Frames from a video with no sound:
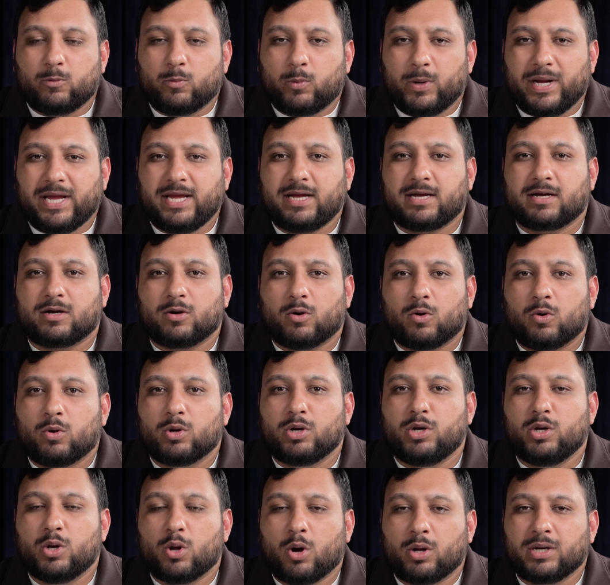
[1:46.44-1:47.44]
weak or
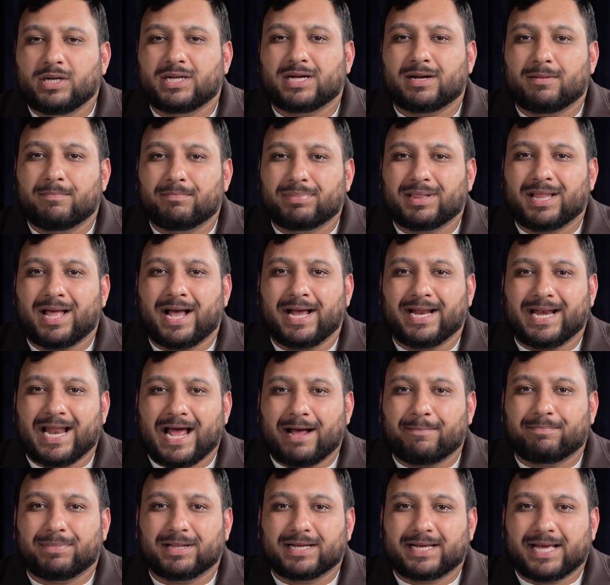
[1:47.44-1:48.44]
non-compliant
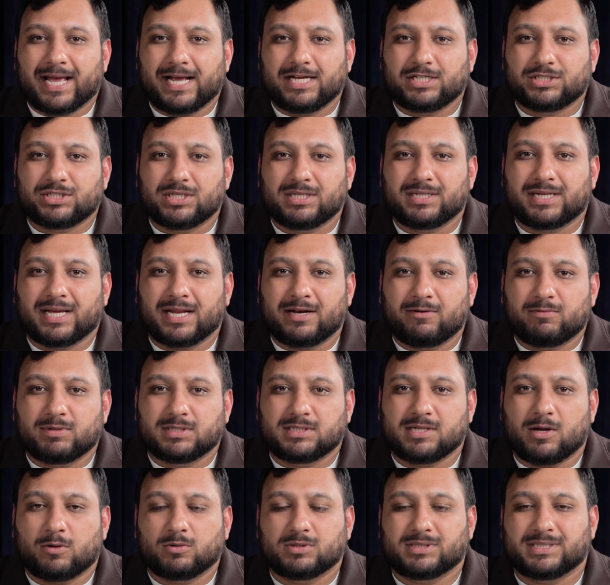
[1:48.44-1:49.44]
application can
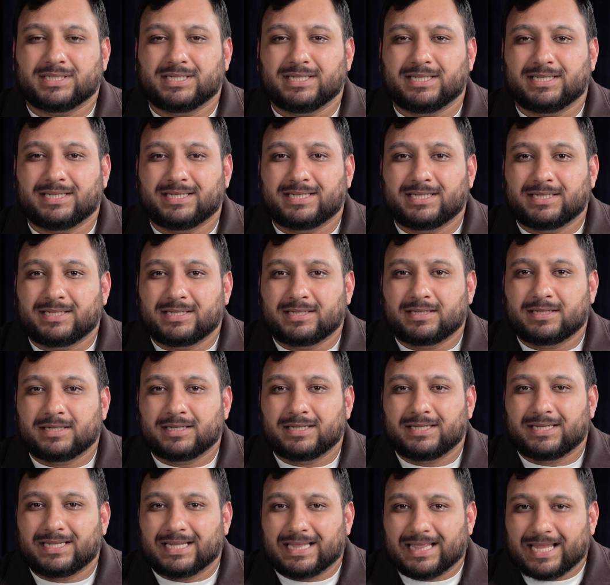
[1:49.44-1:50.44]
result in
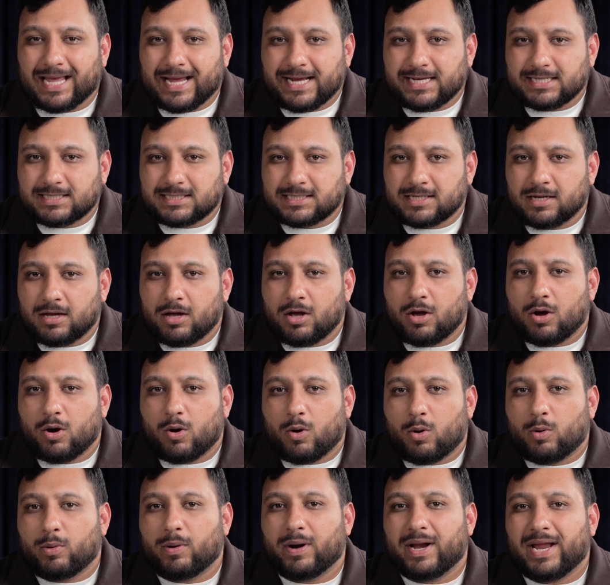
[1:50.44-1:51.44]
delays
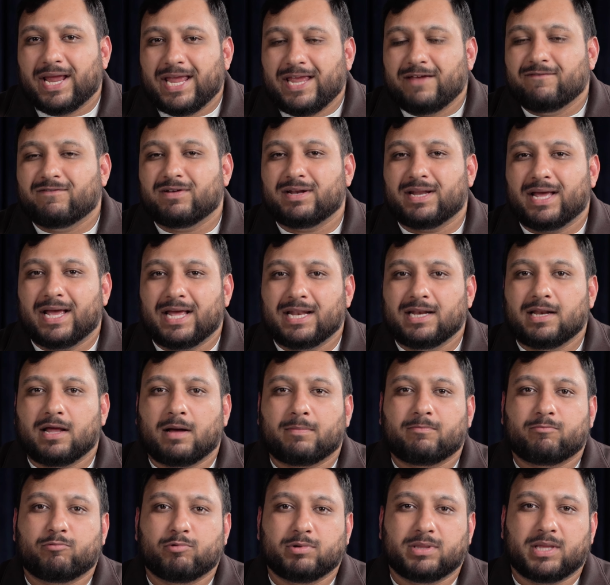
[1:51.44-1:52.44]
or even end
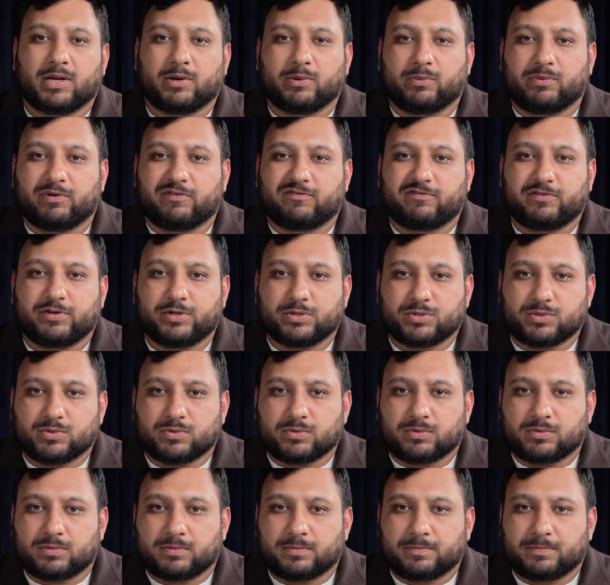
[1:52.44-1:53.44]
up with a refusal.